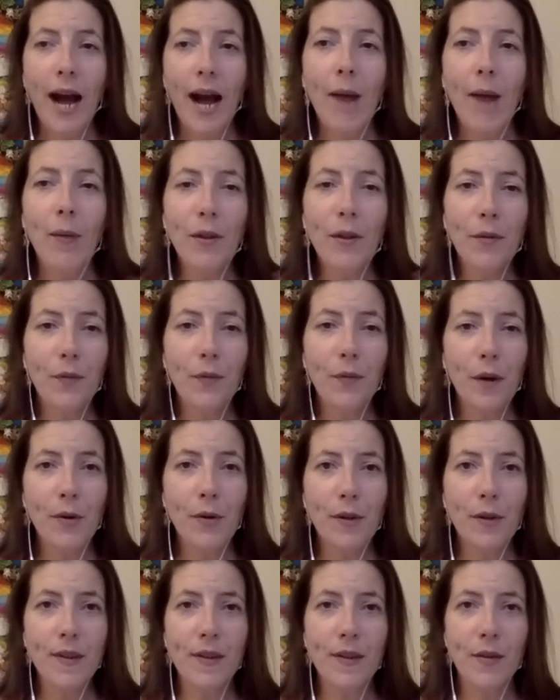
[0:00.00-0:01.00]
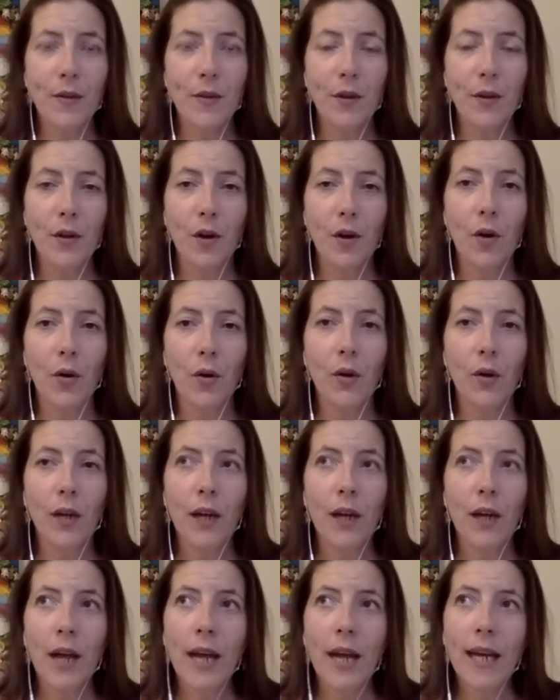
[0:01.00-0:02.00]
And when the focus is on the goal,
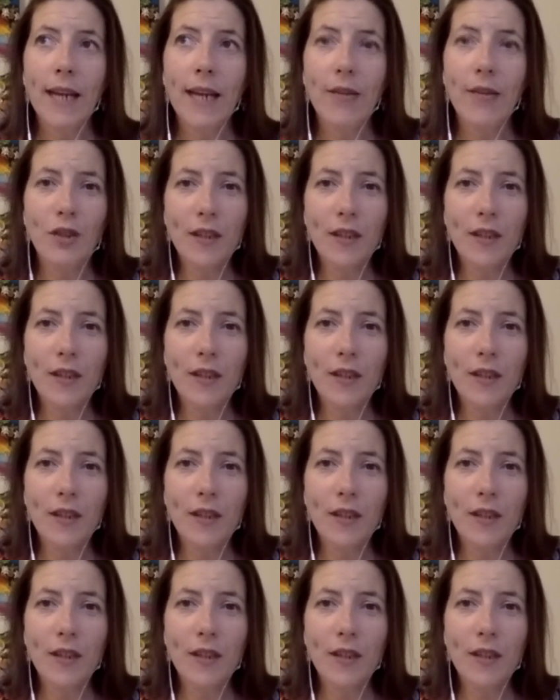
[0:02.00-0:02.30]
it